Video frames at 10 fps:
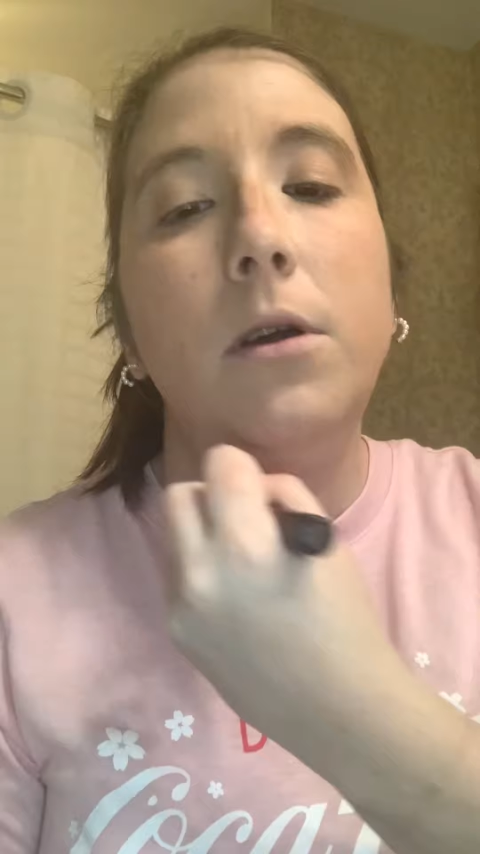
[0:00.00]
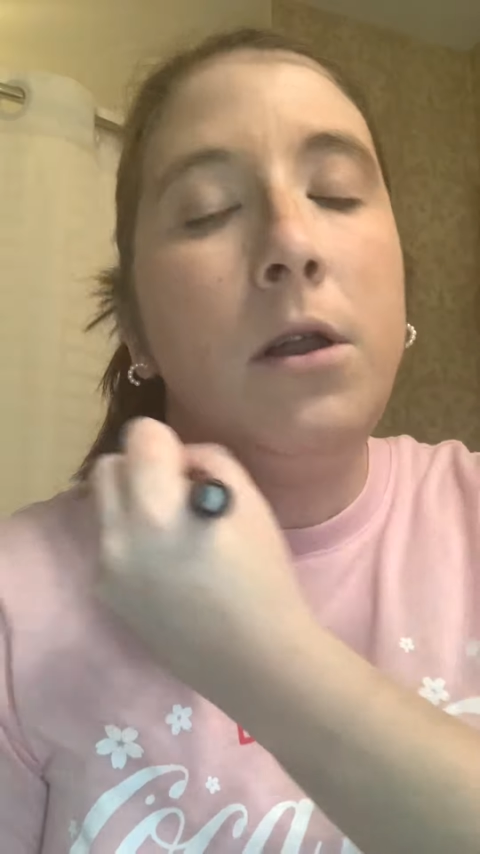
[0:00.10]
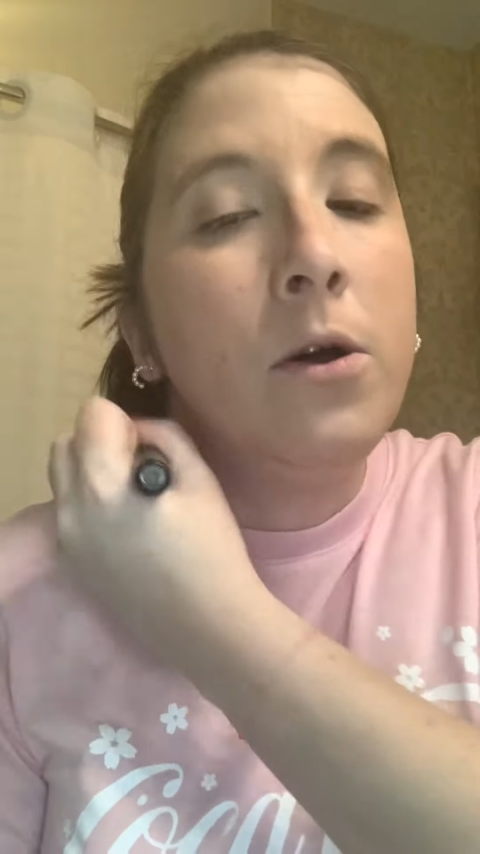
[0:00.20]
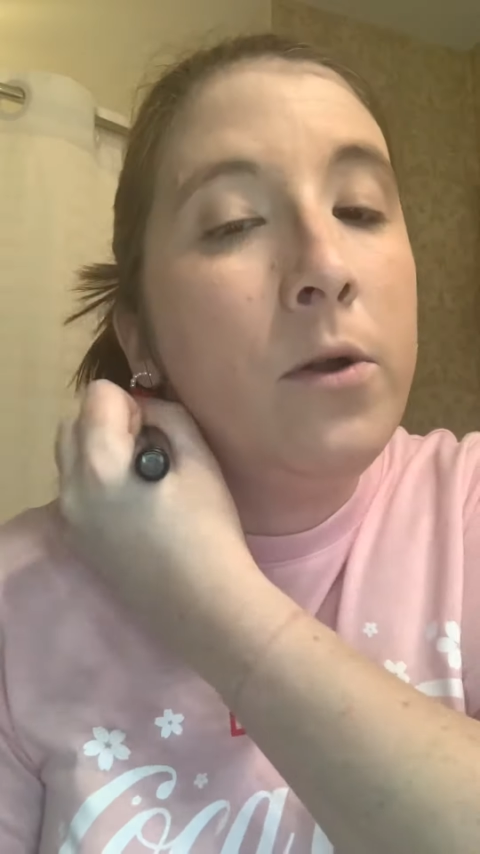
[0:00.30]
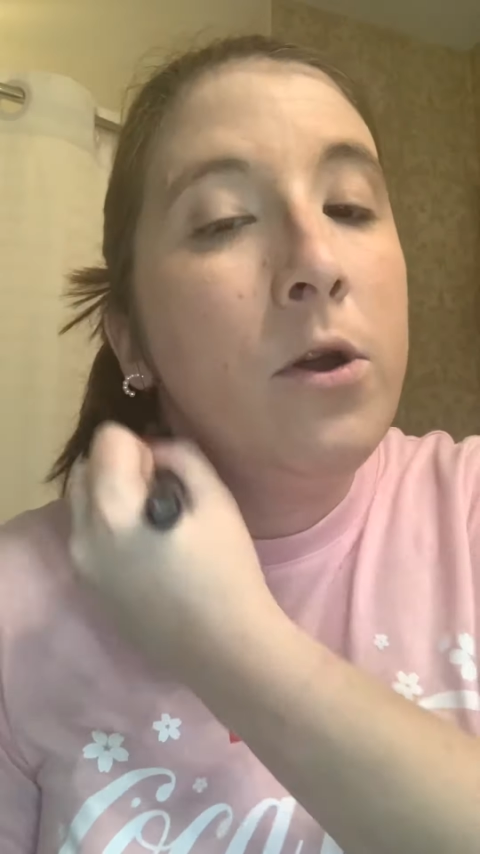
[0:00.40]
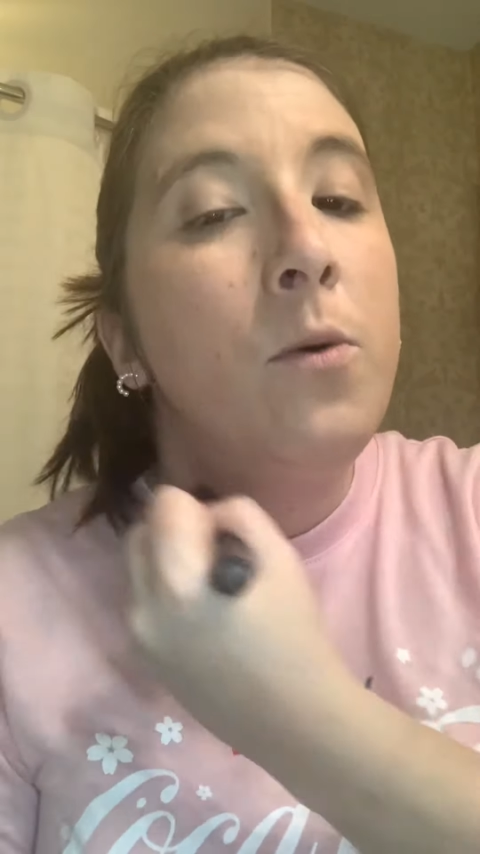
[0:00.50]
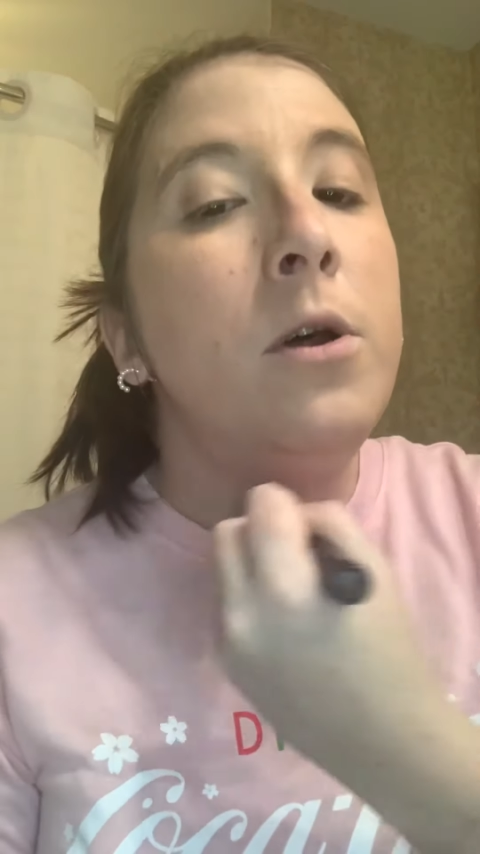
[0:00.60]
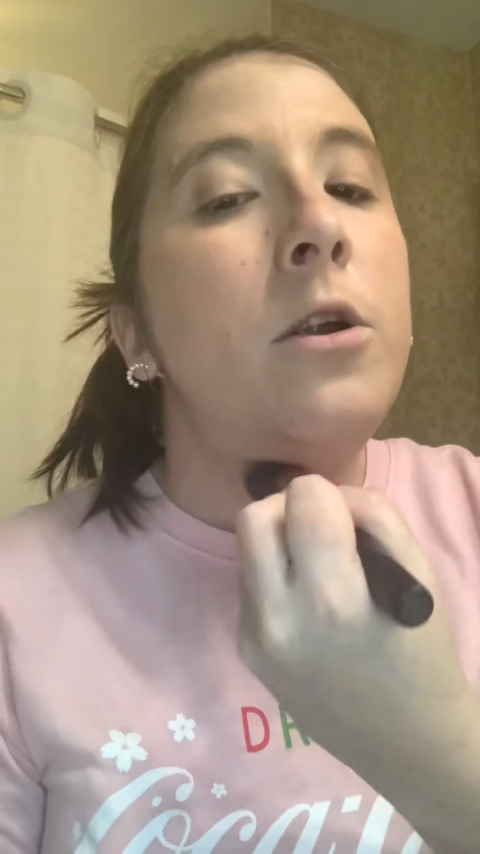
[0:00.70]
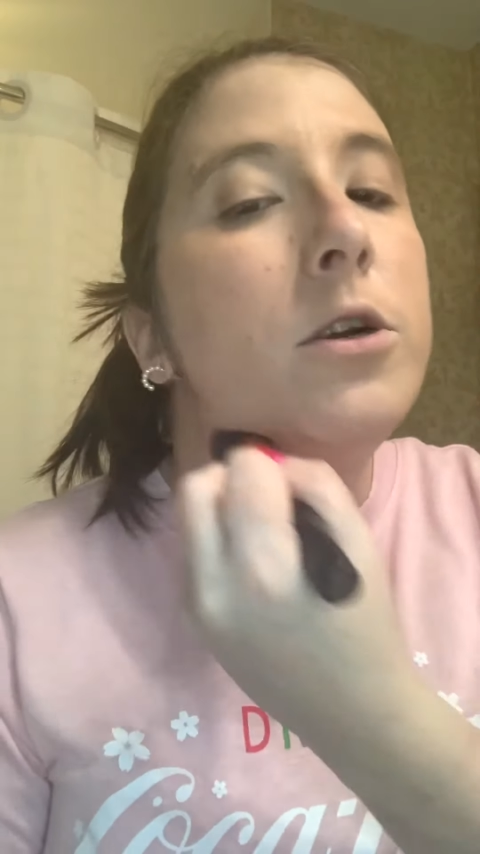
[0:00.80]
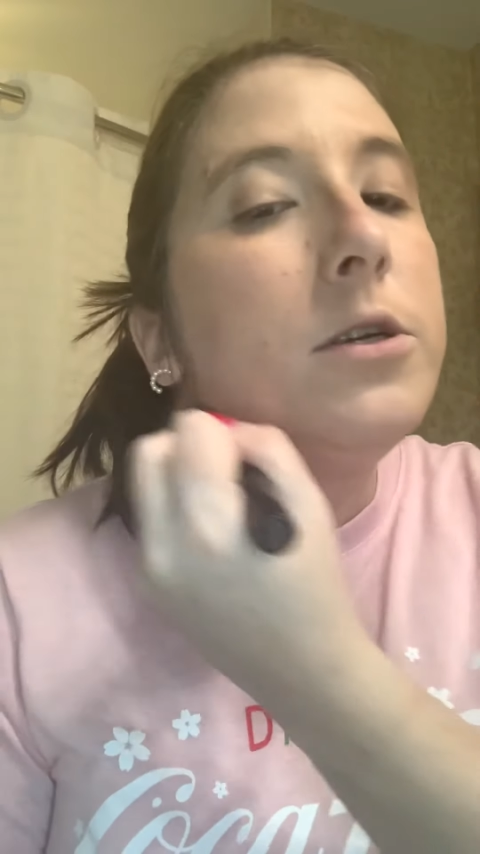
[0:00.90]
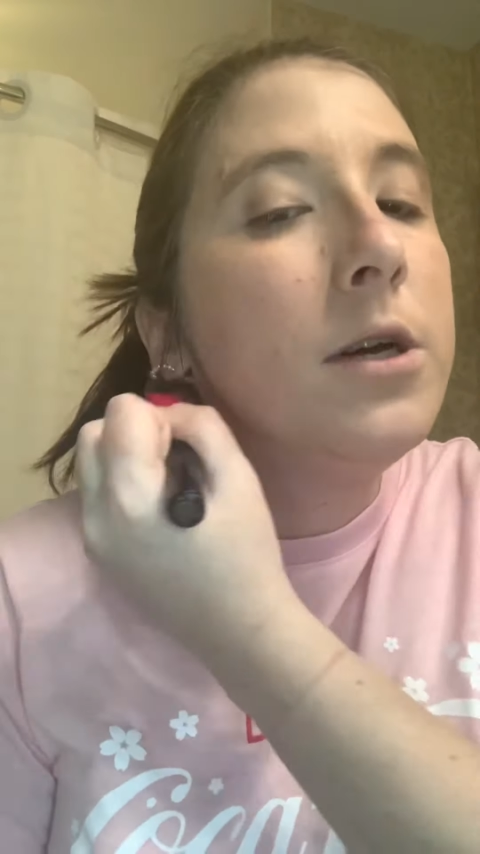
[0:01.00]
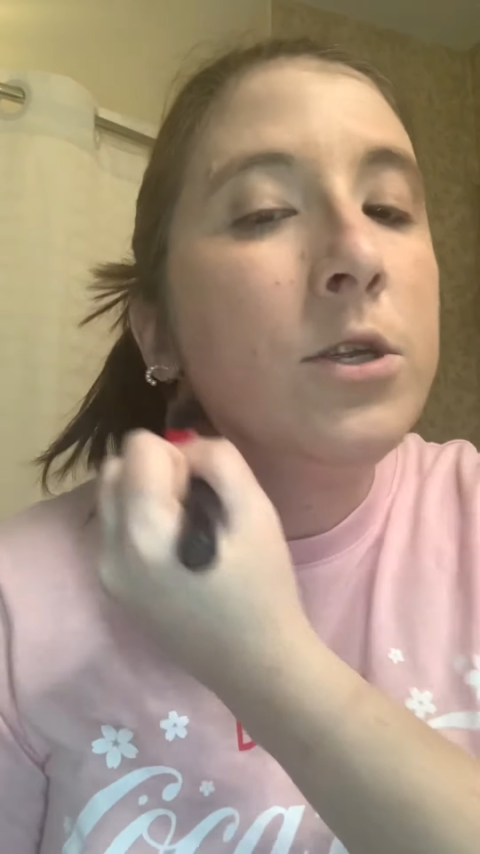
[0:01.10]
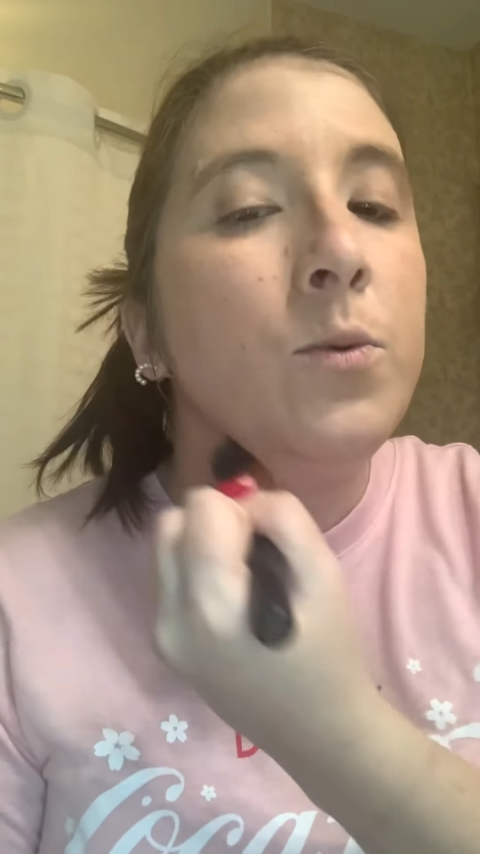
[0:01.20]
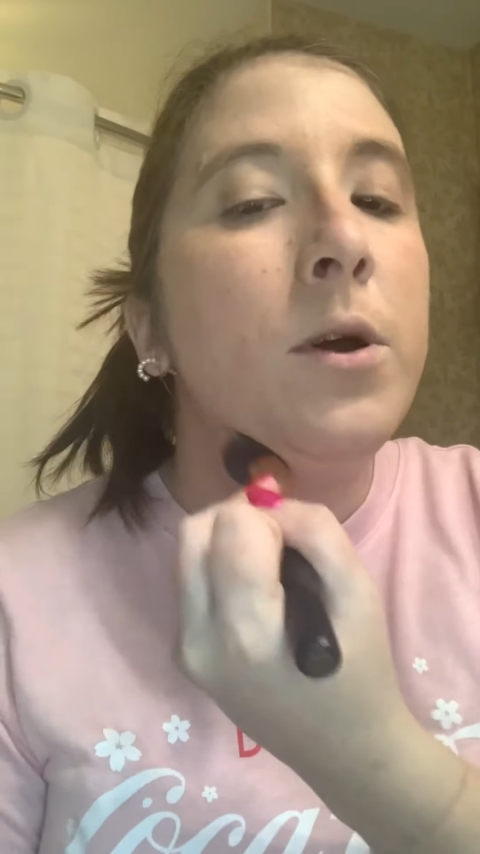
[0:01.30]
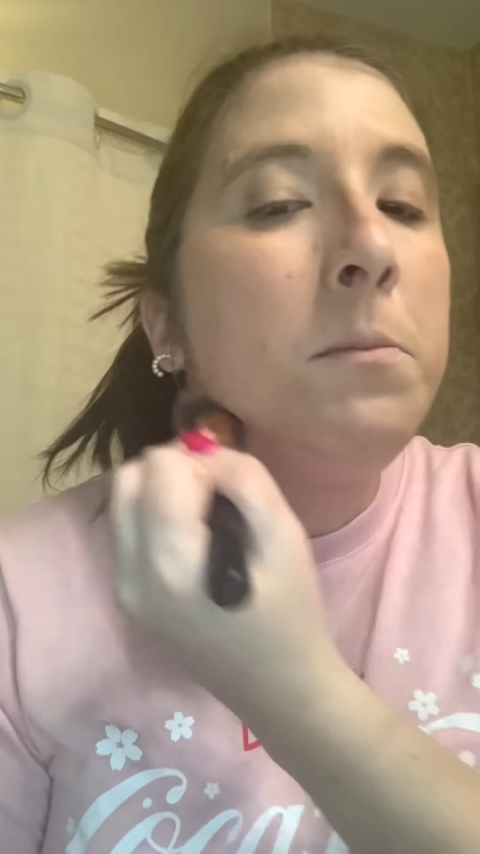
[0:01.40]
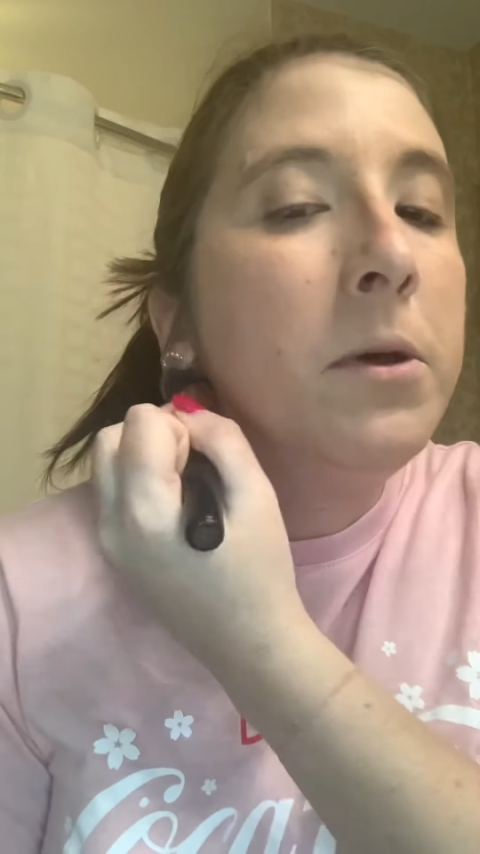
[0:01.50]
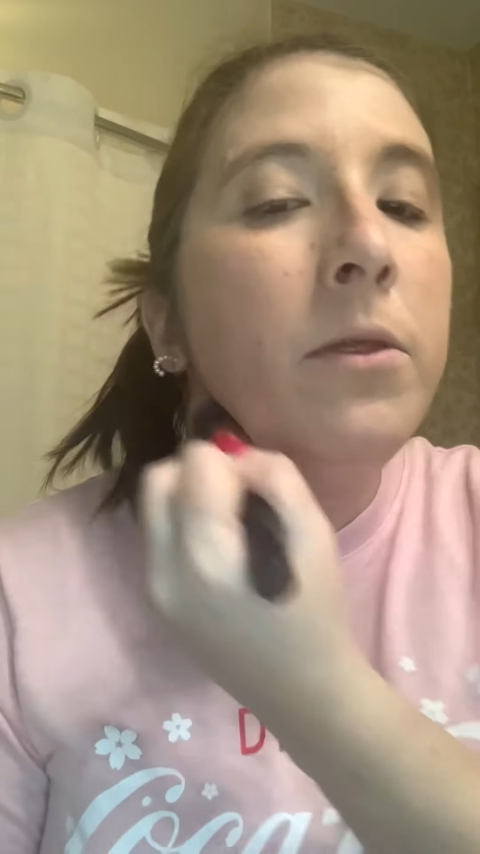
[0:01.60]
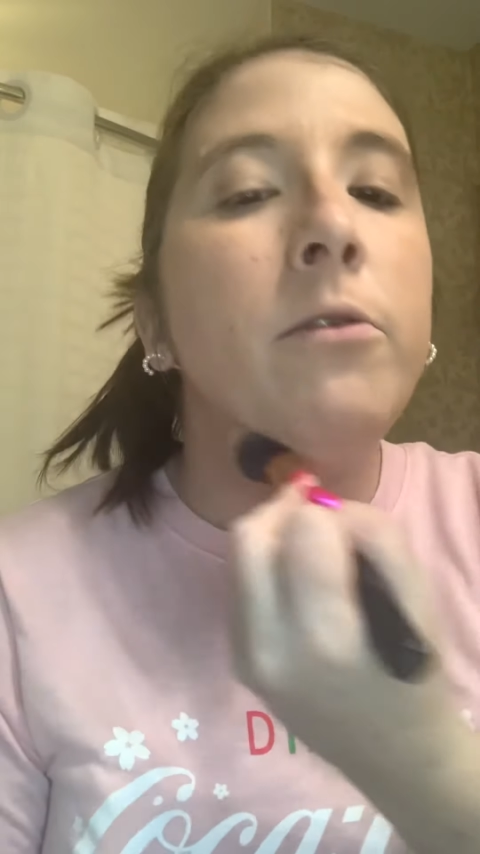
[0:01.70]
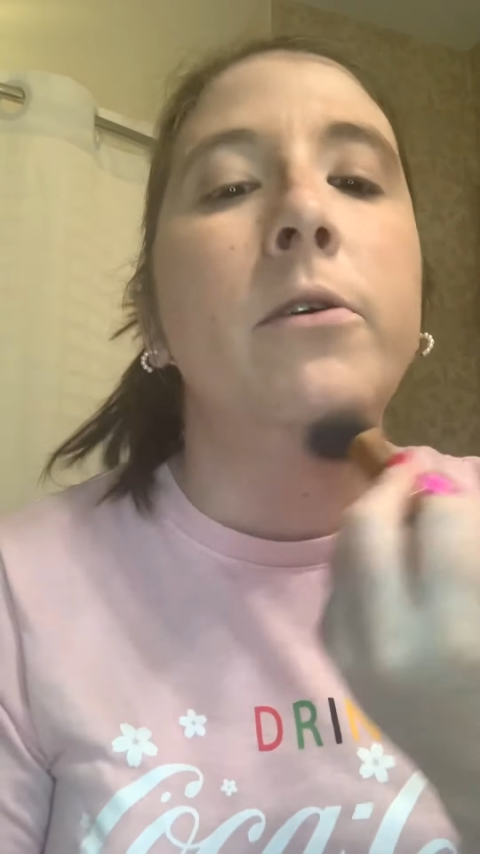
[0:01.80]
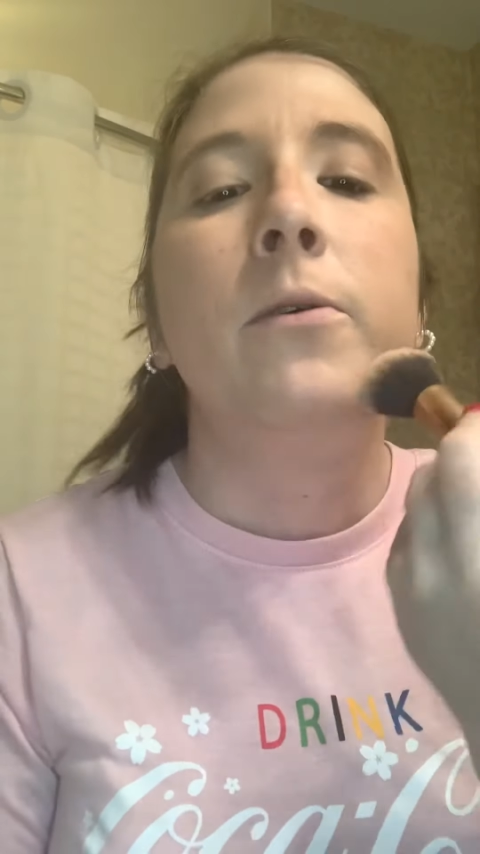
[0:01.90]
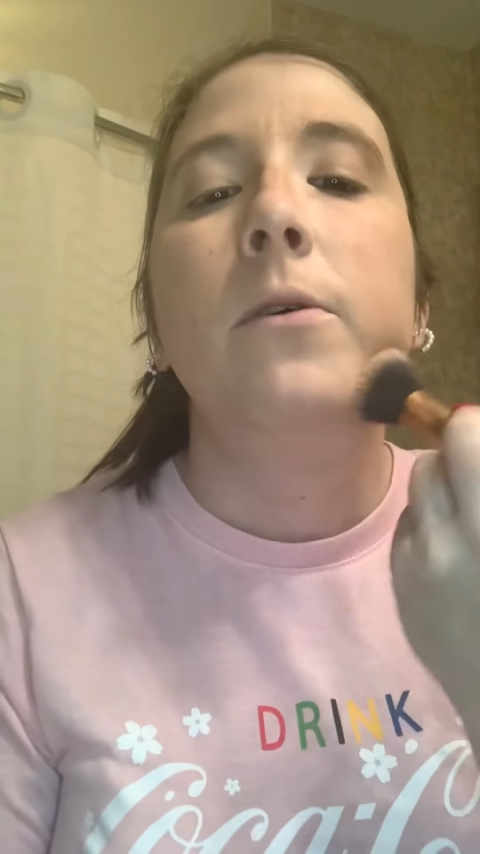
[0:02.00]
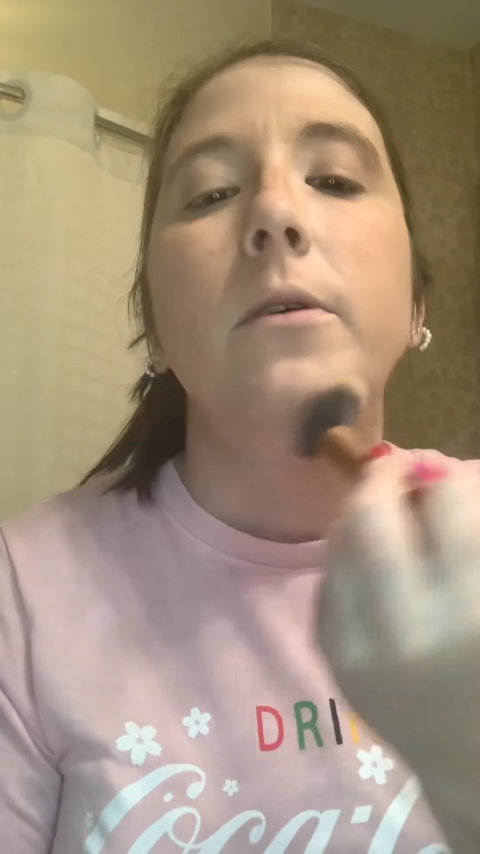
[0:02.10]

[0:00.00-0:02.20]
You know, no one understands what I've been through.